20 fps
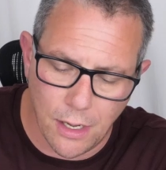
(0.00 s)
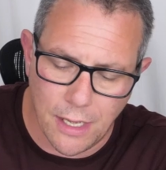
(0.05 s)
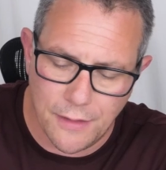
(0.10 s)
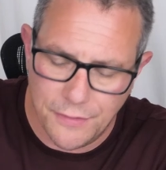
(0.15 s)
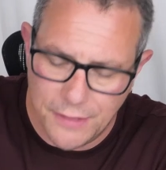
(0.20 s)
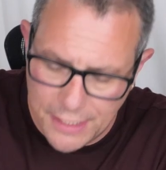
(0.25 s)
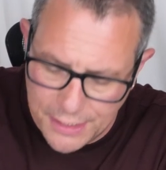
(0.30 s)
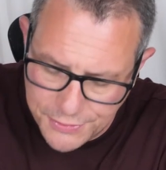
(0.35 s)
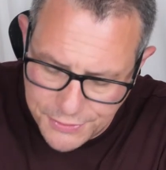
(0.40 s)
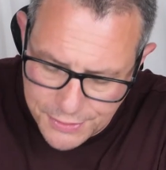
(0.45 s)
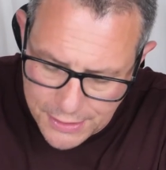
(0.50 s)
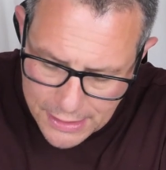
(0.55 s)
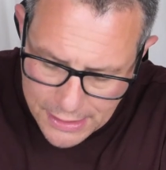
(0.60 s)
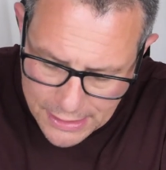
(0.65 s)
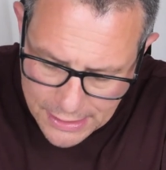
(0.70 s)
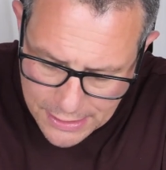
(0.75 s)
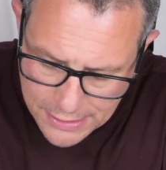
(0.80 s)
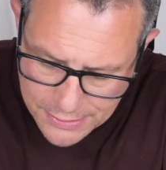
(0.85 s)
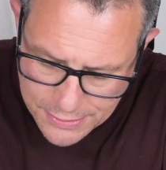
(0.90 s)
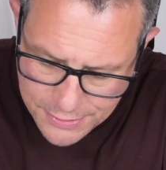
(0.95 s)
on this
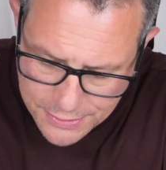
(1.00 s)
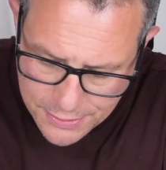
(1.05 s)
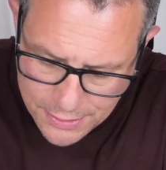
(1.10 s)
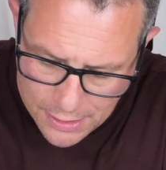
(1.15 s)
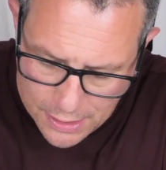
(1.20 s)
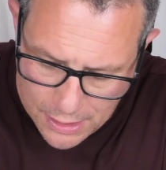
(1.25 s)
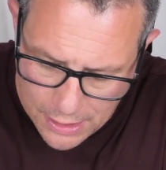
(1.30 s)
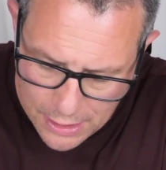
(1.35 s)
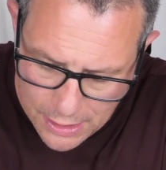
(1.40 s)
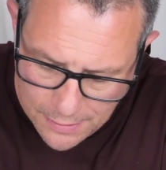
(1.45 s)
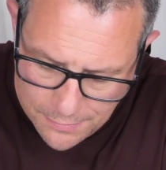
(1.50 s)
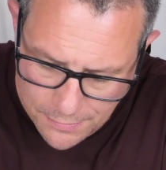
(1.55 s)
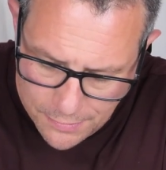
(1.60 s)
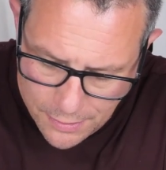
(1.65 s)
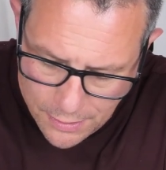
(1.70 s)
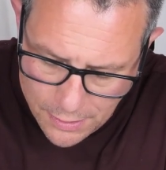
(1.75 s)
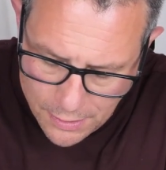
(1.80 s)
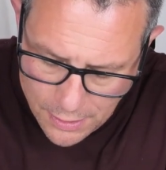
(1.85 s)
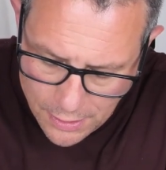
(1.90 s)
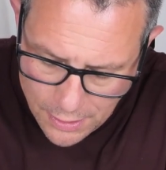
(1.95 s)
is. Um,
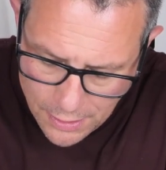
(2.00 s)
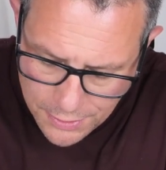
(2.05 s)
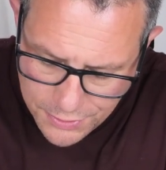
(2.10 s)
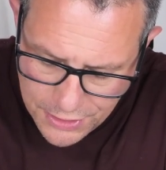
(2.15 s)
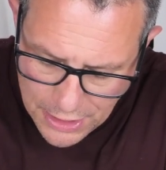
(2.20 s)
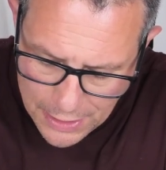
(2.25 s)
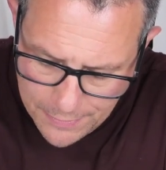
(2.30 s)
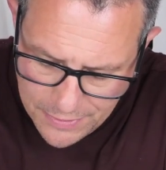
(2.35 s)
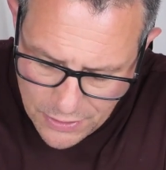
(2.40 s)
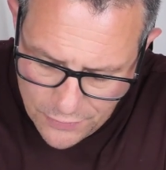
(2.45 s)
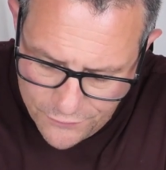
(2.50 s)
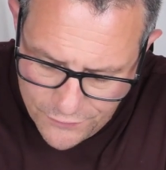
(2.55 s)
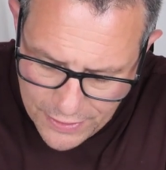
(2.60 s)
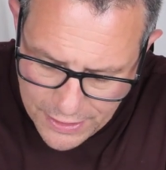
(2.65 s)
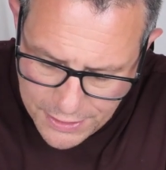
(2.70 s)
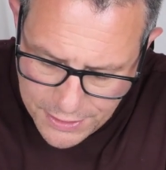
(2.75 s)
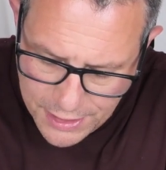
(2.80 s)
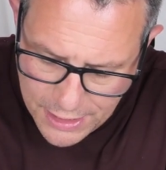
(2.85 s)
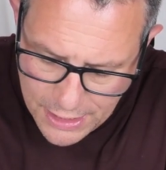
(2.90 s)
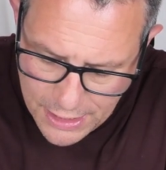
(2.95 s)

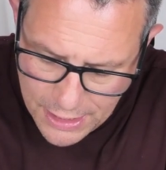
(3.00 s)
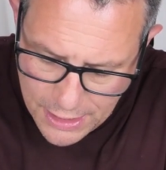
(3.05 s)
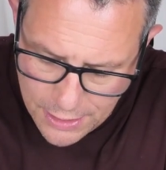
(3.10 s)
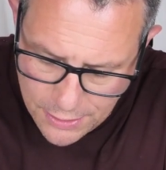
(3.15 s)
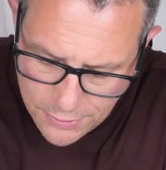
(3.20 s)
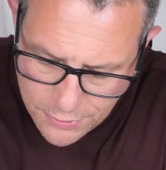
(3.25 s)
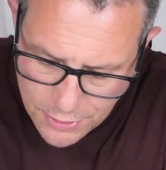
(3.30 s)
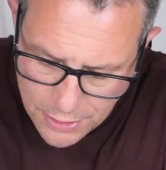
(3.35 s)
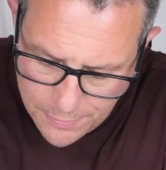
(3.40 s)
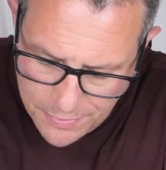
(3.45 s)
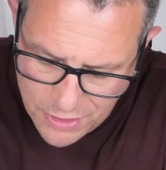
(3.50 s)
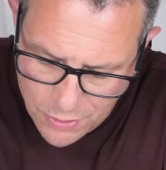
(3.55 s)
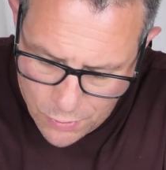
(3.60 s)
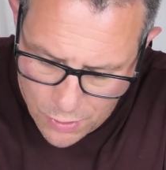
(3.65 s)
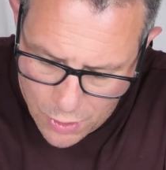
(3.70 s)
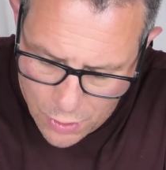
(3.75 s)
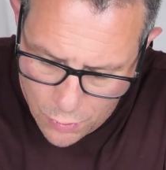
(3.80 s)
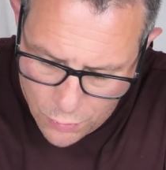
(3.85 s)
WVT 19. This repeater